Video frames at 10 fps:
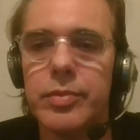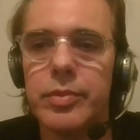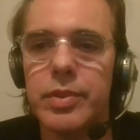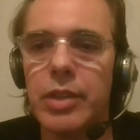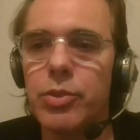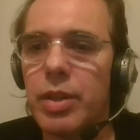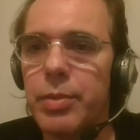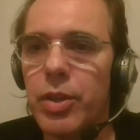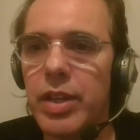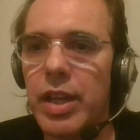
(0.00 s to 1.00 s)
Can you hear
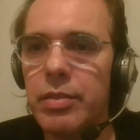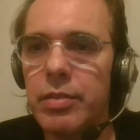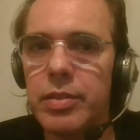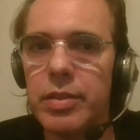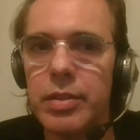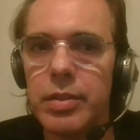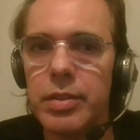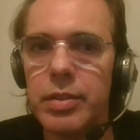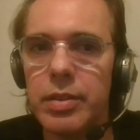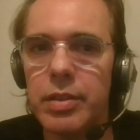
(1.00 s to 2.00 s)
me okay?
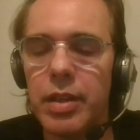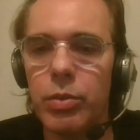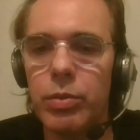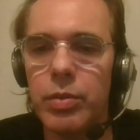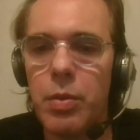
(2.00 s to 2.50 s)
Hello?